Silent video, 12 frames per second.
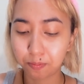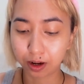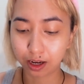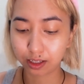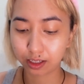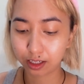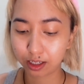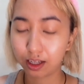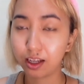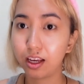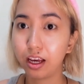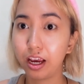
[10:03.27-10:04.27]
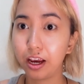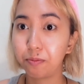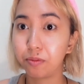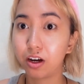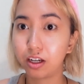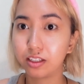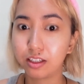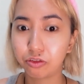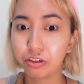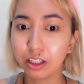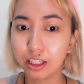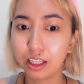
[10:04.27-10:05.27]
but I'm not
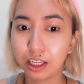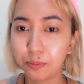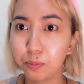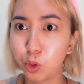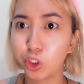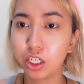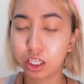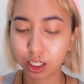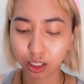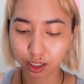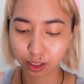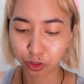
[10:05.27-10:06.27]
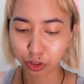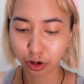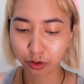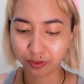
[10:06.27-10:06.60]
really like pushing it. So